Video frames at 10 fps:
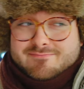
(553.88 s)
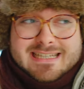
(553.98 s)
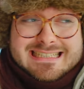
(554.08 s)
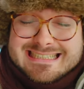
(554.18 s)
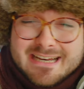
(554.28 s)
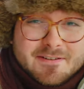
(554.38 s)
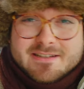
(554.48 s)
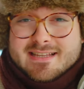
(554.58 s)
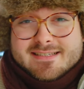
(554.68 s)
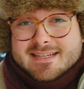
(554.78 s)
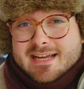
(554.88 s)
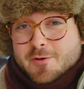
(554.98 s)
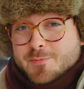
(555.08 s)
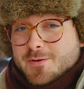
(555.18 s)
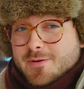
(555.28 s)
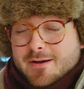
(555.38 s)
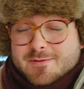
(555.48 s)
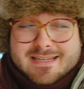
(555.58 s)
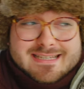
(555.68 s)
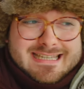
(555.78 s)
then definitely that's going to help you. I
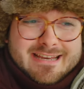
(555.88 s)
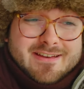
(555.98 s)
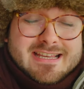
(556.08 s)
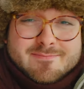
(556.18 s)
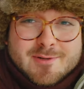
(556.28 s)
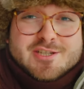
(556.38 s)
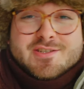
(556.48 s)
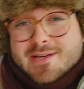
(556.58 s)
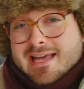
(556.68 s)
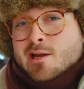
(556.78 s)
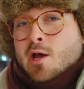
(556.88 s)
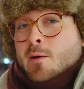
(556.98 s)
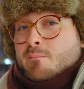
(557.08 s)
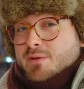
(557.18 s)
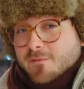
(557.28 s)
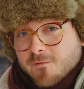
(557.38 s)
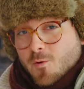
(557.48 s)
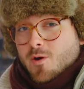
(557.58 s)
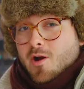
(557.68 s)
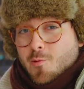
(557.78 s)
would say save as much as you can
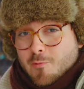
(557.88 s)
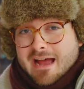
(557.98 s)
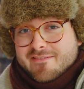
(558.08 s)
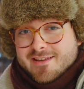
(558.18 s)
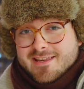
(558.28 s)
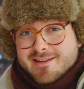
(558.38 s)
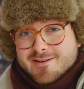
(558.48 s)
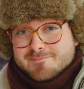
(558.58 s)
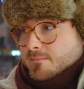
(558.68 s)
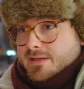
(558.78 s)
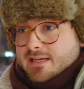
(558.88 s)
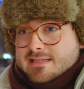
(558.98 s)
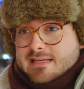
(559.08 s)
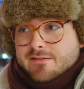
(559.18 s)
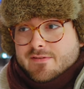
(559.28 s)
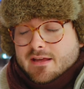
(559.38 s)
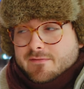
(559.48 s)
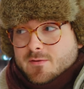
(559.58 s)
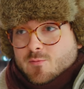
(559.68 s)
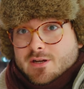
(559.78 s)
before arriving here, because even
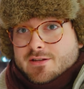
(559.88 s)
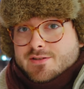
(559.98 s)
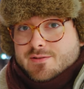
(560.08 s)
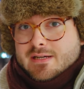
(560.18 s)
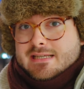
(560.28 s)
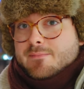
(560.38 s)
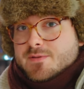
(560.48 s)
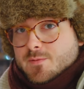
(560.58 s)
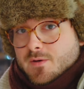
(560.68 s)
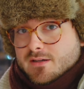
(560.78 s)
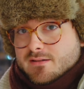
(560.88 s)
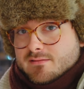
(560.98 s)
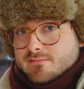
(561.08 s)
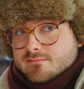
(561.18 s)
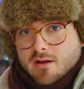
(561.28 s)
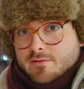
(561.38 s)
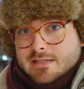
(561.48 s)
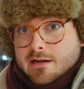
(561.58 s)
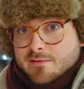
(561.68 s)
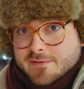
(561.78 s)
if you wanted to attempt to work on a
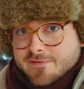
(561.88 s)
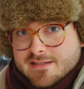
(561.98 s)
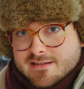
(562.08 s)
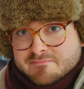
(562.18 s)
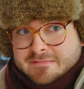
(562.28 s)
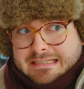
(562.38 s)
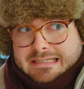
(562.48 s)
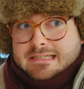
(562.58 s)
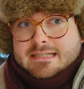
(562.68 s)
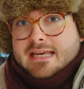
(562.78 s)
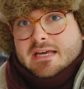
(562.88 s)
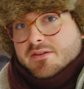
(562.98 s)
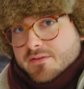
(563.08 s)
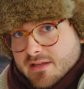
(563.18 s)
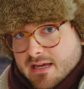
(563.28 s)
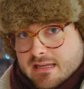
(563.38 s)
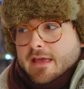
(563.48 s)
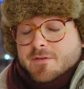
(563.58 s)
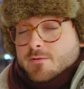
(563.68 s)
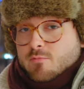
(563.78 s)
retirement visa, you can't do that.
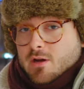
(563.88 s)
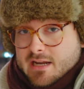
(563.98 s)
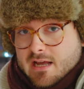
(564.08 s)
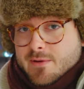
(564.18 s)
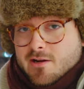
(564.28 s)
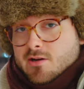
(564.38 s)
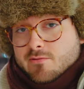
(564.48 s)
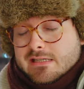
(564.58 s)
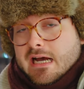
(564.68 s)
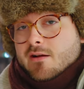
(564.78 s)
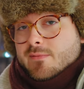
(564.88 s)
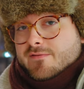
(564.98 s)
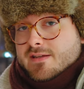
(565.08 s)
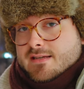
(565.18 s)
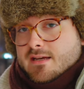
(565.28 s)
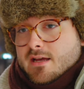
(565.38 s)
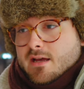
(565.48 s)
If you wanted to come here on a retirement visa,